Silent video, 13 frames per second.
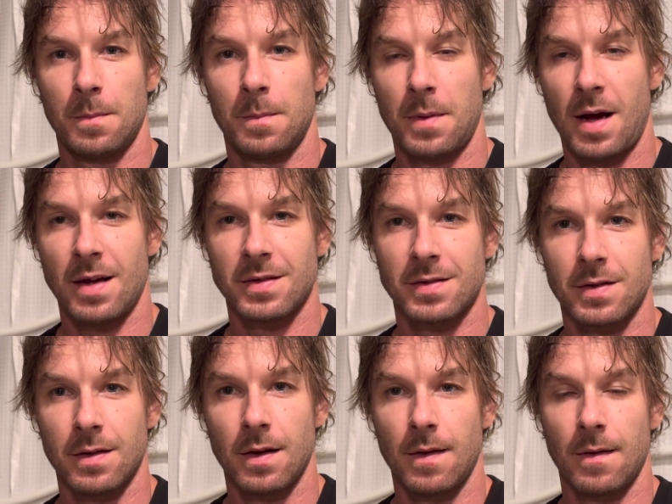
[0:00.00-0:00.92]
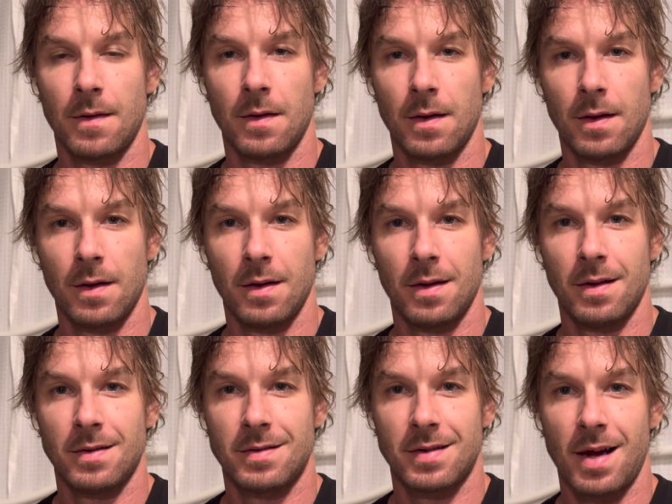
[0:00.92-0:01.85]
pasta,
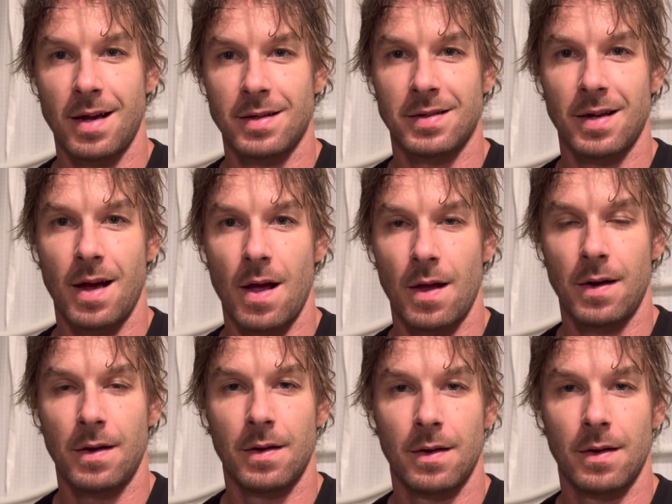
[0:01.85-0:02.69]
side salad.